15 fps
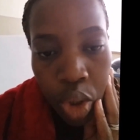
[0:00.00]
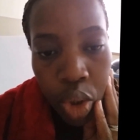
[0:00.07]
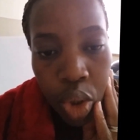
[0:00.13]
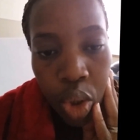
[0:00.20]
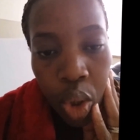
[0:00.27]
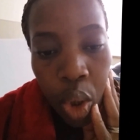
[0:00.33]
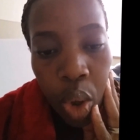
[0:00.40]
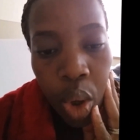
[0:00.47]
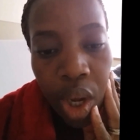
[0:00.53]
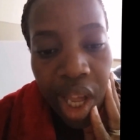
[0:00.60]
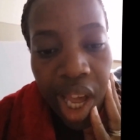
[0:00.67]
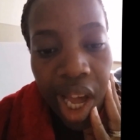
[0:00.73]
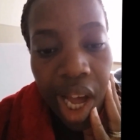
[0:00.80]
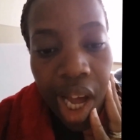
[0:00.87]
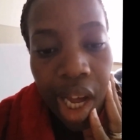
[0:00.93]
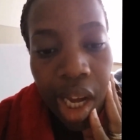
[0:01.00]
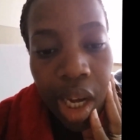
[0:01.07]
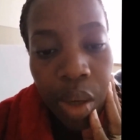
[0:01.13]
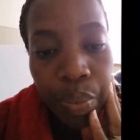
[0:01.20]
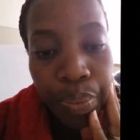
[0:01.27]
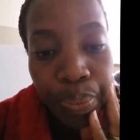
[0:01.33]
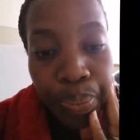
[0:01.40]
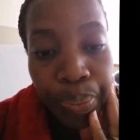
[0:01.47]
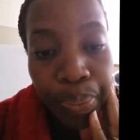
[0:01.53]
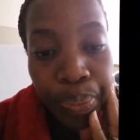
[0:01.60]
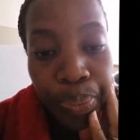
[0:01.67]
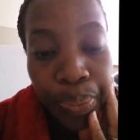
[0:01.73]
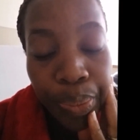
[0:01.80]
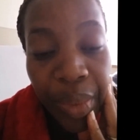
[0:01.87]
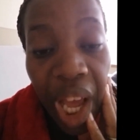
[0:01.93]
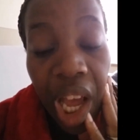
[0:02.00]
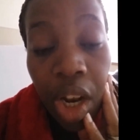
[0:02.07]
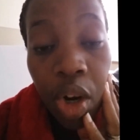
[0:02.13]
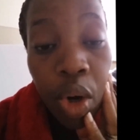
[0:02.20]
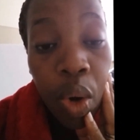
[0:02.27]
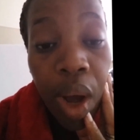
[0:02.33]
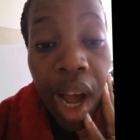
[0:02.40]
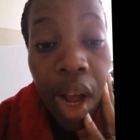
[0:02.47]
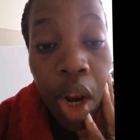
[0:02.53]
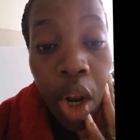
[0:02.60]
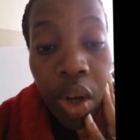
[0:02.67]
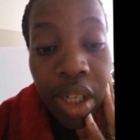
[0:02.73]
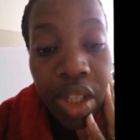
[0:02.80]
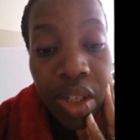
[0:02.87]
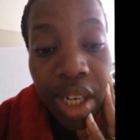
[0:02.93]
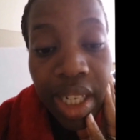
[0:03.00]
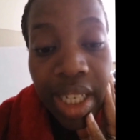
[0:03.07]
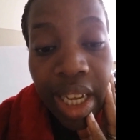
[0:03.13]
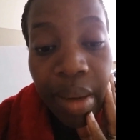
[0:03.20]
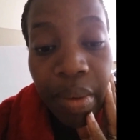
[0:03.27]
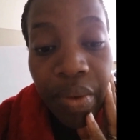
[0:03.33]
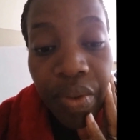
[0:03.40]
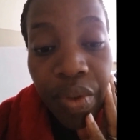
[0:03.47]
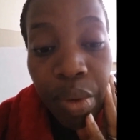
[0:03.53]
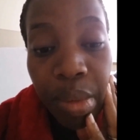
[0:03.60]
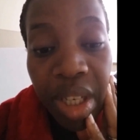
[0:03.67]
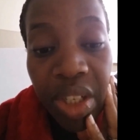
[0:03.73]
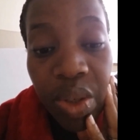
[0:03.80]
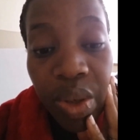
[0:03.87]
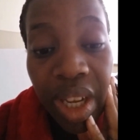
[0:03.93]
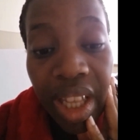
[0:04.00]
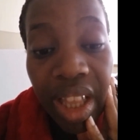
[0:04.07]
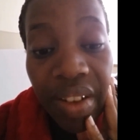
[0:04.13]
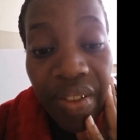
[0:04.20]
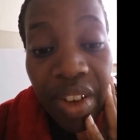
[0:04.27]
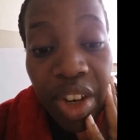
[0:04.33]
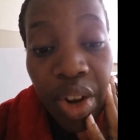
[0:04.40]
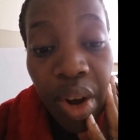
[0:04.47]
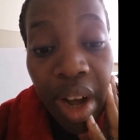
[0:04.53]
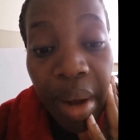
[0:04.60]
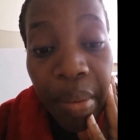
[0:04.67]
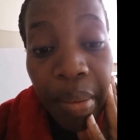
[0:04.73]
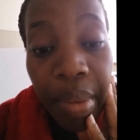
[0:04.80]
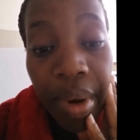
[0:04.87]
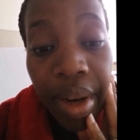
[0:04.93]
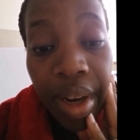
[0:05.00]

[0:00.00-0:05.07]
So yeah, I don't know how long it's gonna take for me to get the video up,